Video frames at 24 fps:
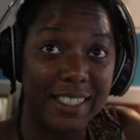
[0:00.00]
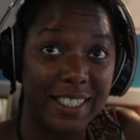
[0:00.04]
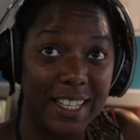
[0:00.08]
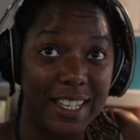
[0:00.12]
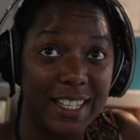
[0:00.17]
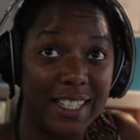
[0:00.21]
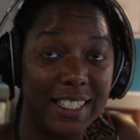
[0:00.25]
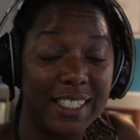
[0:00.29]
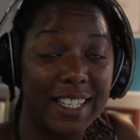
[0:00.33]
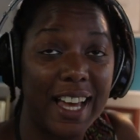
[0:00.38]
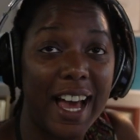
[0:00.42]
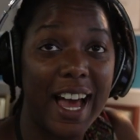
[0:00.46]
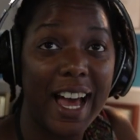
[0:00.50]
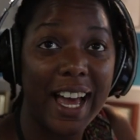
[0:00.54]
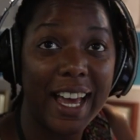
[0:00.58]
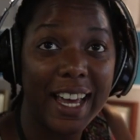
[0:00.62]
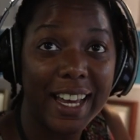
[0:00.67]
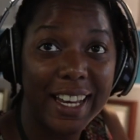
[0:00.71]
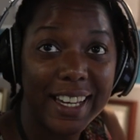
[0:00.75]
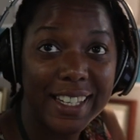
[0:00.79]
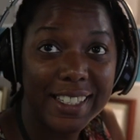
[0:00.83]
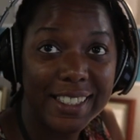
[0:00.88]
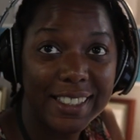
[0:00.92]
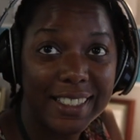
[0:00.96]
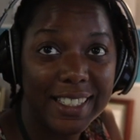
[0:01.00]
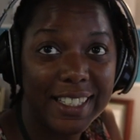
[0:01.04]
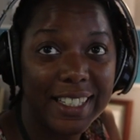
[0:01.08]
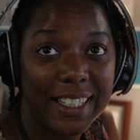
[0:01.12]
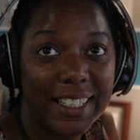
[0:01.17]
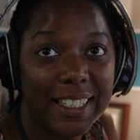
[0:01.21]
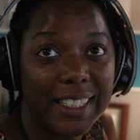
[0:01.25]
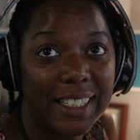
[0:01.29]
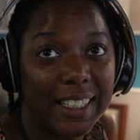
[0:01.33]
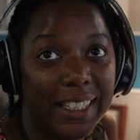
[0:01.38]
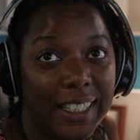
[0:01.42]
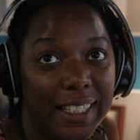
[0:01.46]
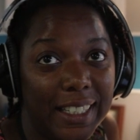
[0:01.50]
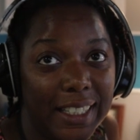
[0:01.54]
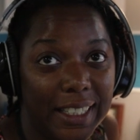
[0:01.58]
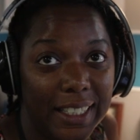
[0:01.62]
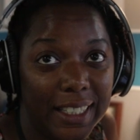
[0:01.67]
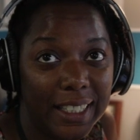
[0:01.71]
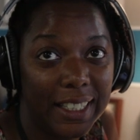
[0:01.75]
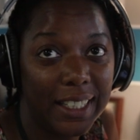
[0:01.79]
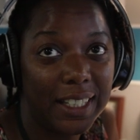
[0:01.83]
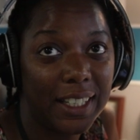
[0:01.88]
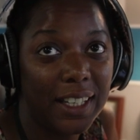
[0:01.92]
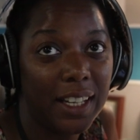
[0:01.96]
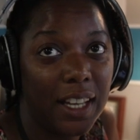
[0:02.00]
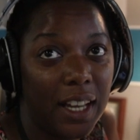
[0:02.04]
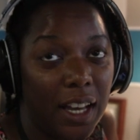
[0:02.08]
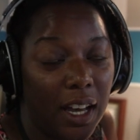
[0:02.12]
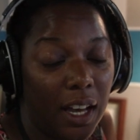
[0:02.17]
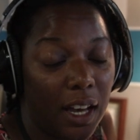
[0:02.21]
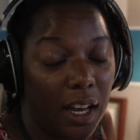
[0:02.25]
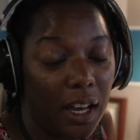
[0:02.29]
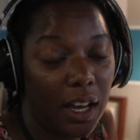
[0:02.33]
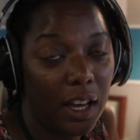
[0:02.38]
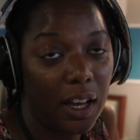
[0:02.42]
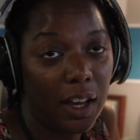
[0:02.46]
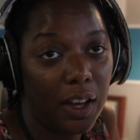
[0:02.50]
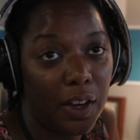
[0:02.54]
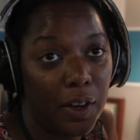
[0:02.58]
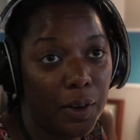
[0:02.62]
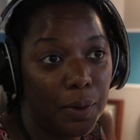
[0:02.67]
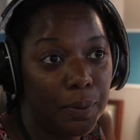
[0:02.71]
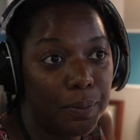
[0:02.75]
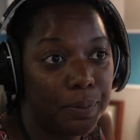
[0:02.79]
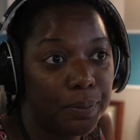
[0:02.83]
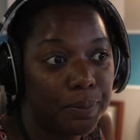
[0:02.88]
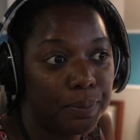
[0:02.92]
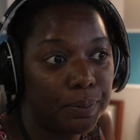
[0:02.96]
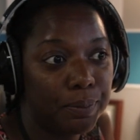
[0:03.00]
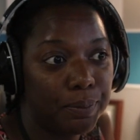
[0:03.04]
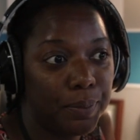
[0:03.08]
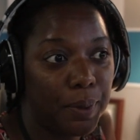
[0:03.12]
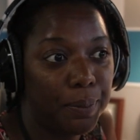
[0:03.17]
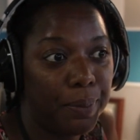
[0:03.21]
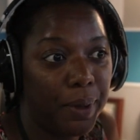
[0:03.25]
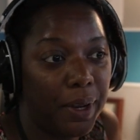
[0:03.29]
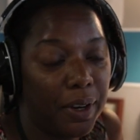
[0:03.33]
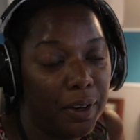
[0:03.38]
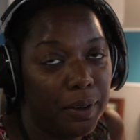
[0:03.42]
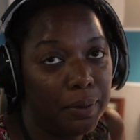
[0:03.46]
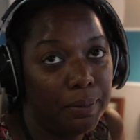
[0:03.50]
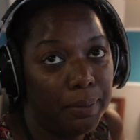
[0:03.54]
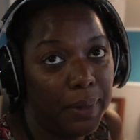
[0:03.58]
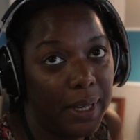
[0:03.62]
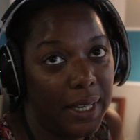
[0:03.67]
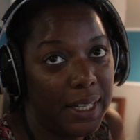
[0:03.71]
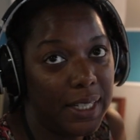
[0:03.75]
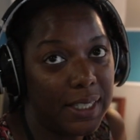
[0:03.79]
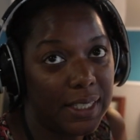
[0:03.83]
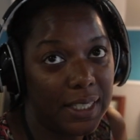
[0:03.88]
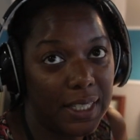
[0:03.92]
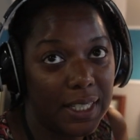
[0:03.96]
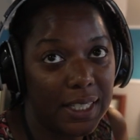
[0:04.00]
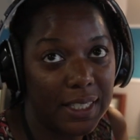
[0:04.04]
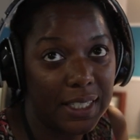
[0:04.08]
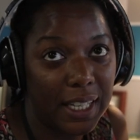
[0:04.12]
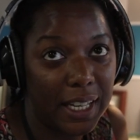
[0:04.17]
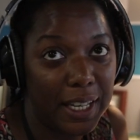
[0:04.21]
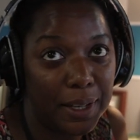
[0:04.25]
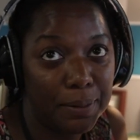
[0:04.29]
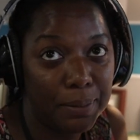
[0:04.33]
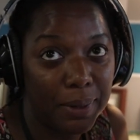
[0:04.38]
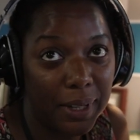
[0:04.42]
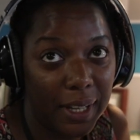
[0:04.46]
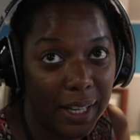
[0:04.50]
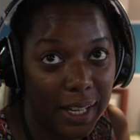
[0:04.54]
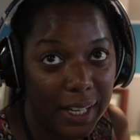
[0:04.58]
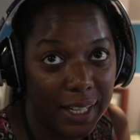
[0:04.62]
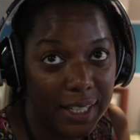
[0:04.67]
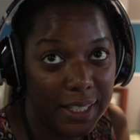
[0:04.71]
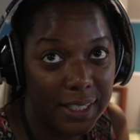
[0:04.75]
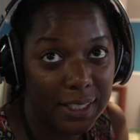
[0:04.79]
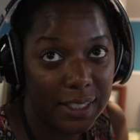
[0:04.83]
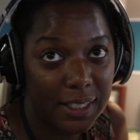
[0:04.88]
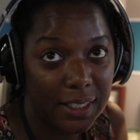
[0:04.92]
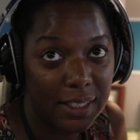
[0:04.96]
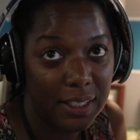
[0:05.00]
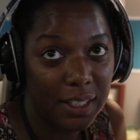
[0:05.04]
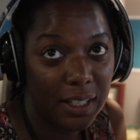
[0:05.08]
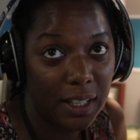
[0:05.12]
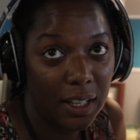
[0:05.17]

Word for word: sanitized and clean. Um, prepared meats in the same place,